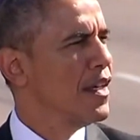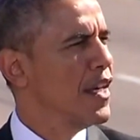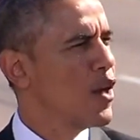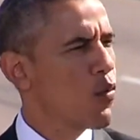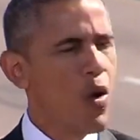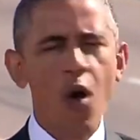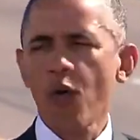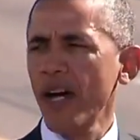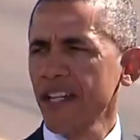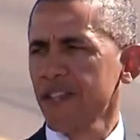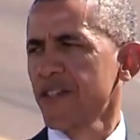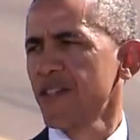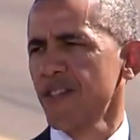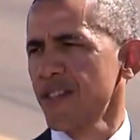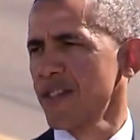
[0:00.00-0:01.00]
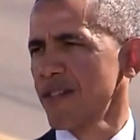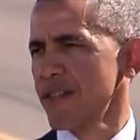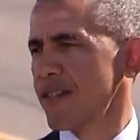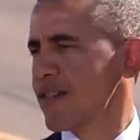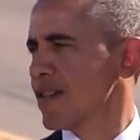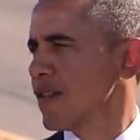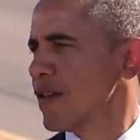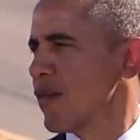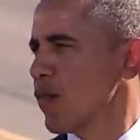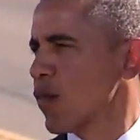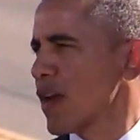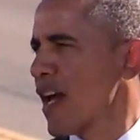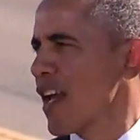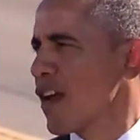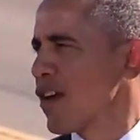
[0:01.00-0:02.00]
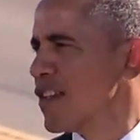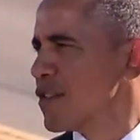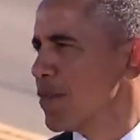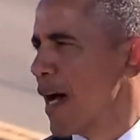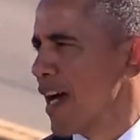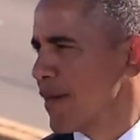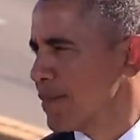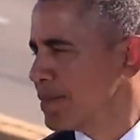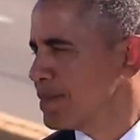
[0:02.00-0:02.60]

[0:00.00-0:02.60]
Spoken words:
heroics were not on his mind.